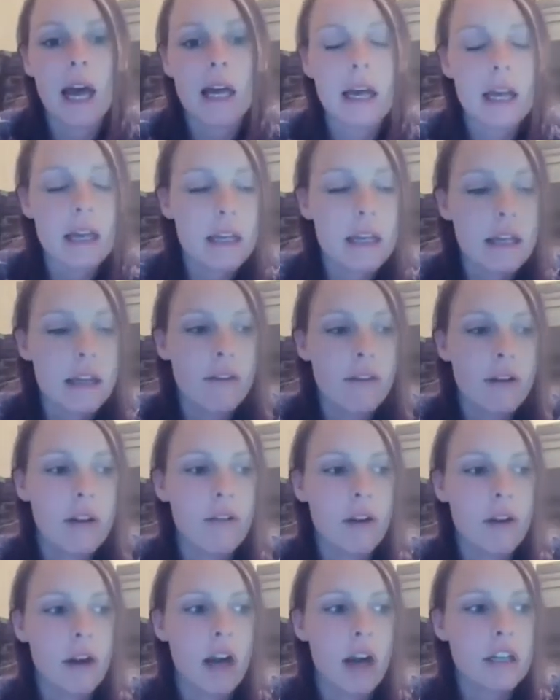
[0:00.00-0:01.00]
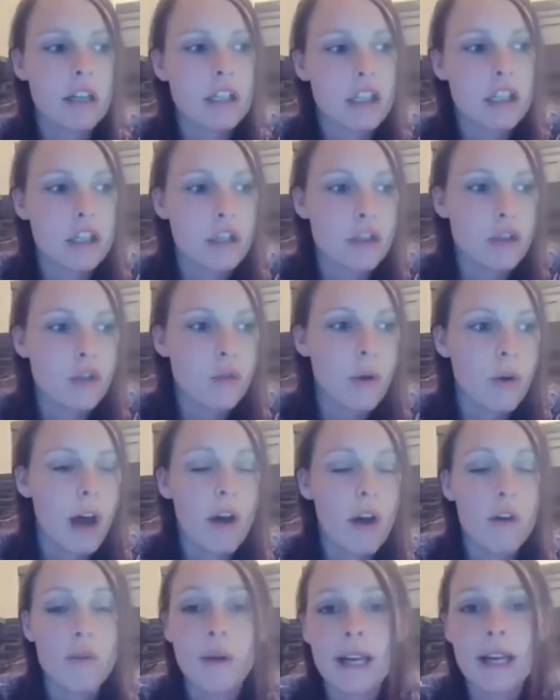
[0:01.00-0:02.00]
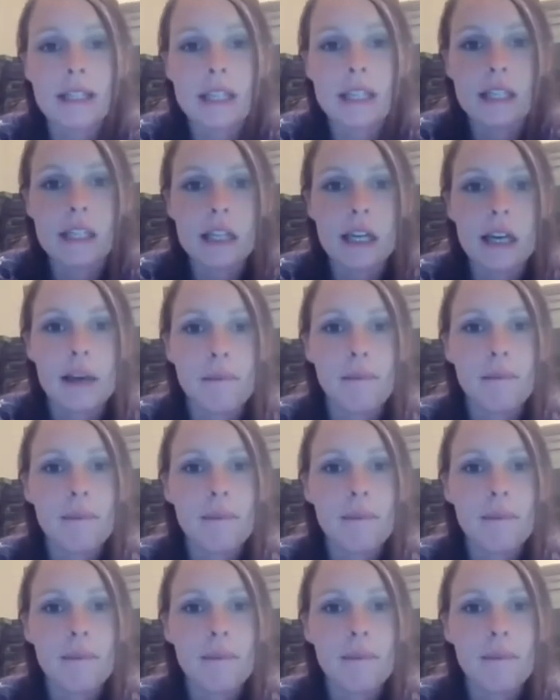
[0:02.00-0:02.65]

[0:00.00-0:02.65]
in regards to racism,